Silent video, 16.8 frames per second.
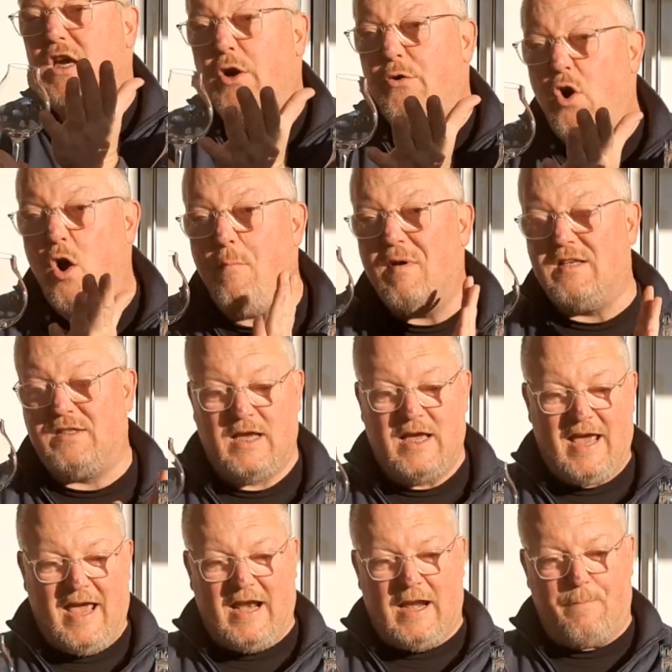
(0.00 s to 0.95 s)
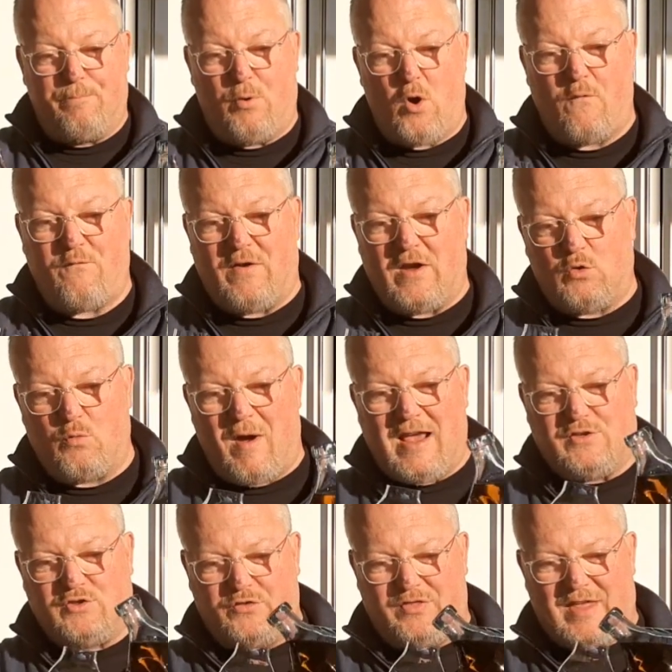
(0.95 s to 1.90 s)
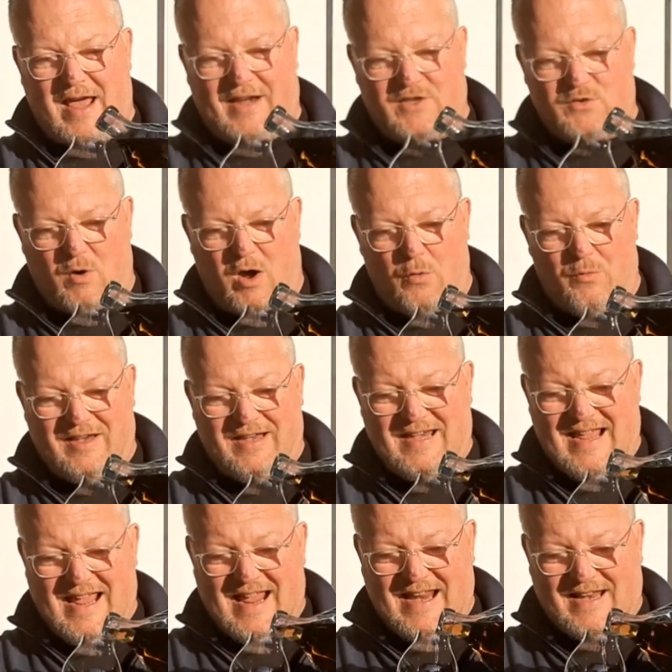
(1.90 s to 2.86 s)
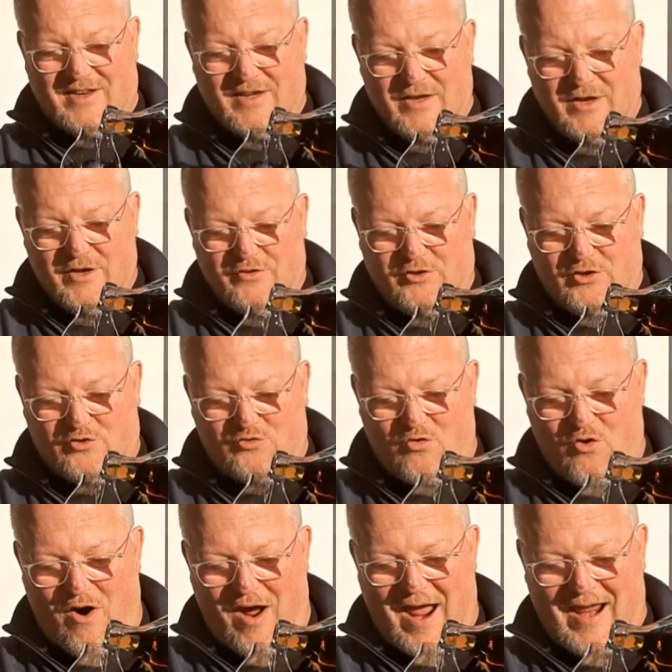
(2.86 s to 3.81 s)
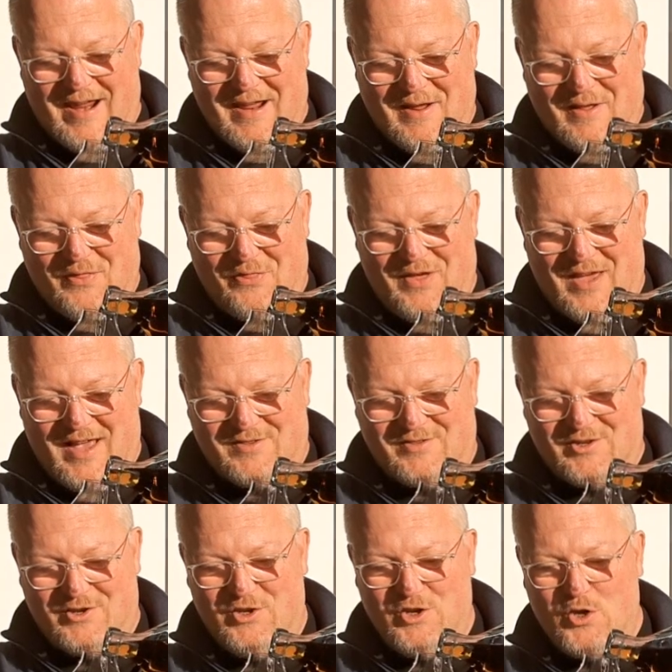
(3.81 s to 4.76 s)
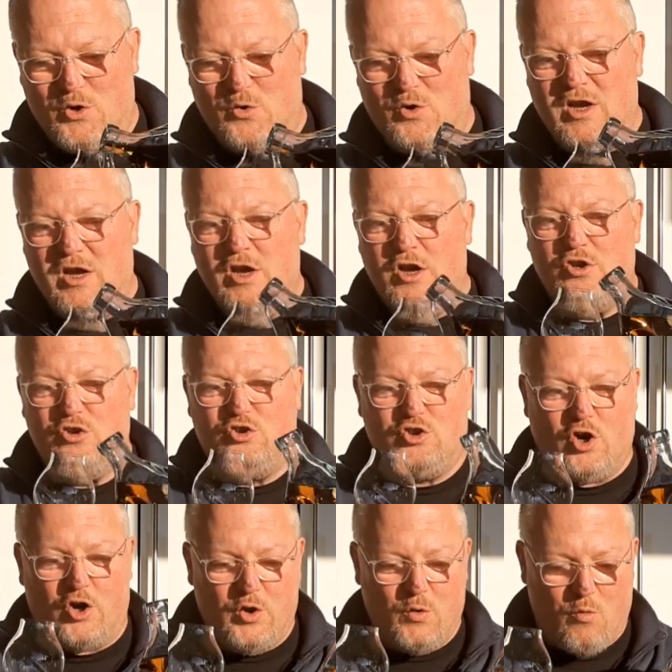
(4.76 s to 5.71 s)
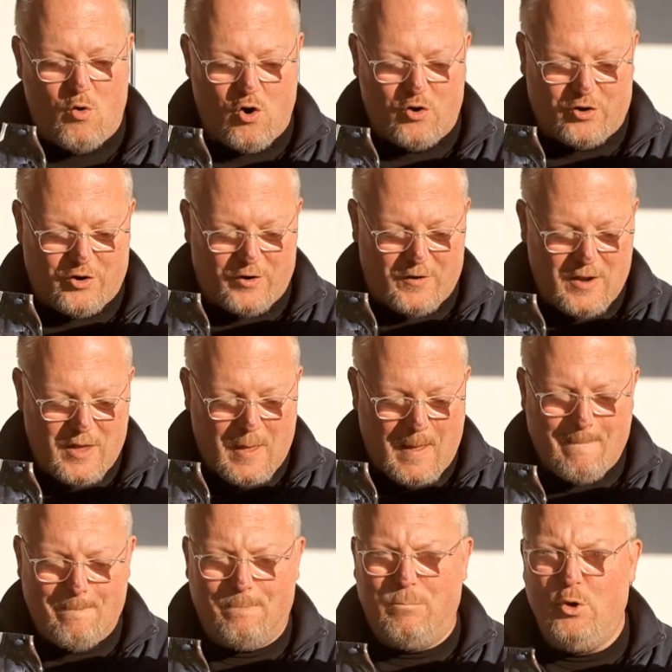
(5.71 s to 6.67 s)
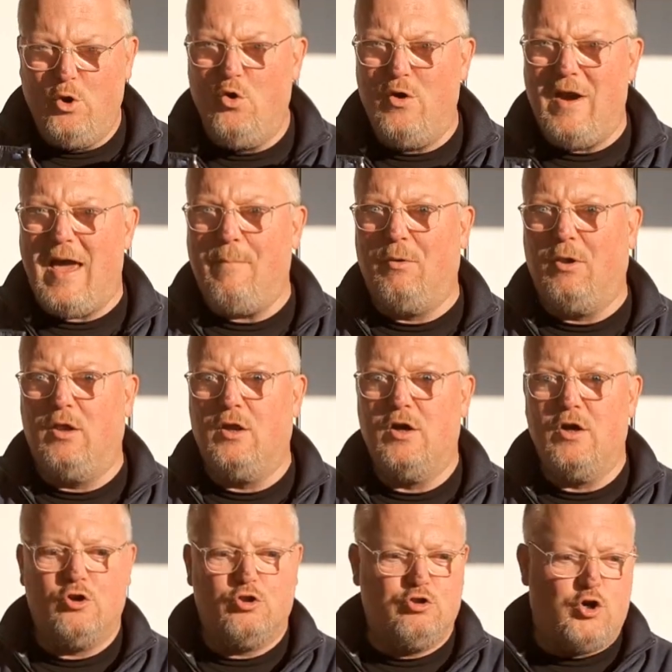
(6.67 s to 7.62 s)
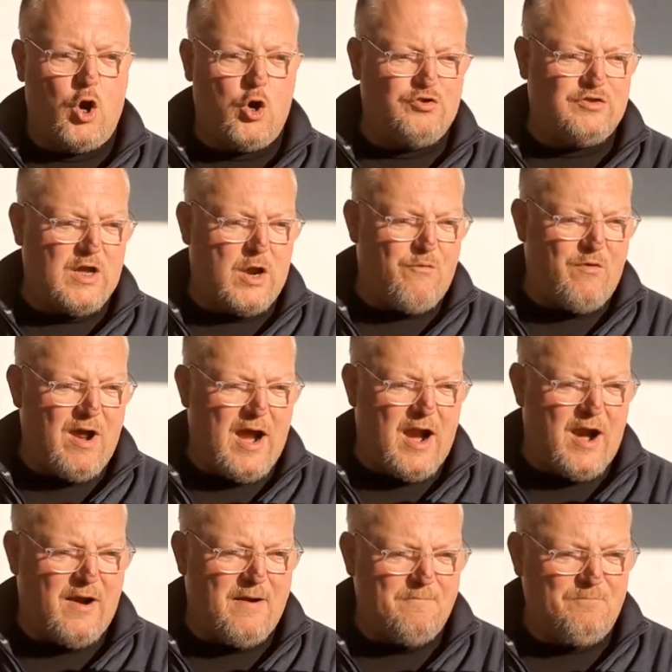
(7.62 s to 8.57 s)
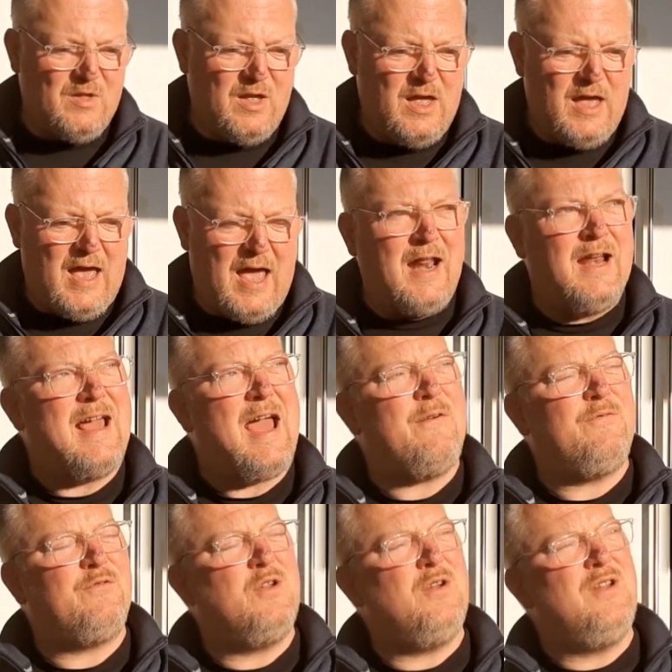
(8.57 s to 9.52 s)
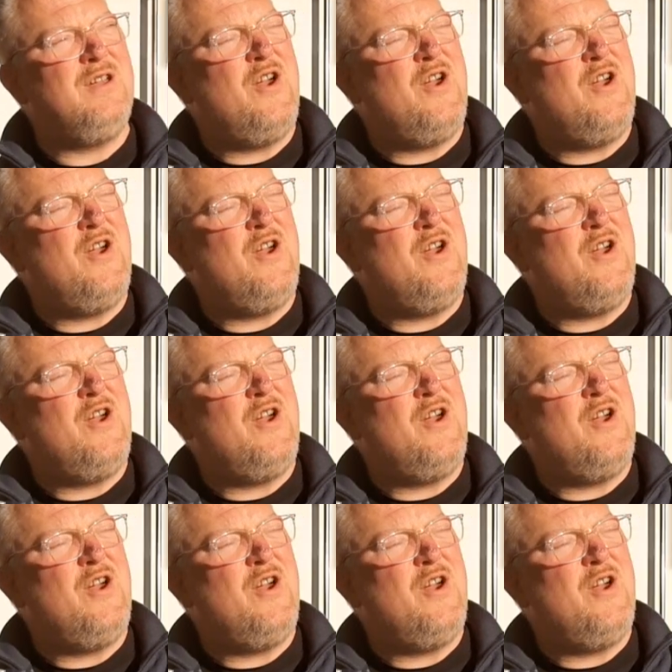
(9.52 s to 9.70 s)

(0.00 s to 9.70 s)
aromas in a perfect way. So that is what we need to try this new Johnnie Walker Blue Label Ghost and Rare. And I have to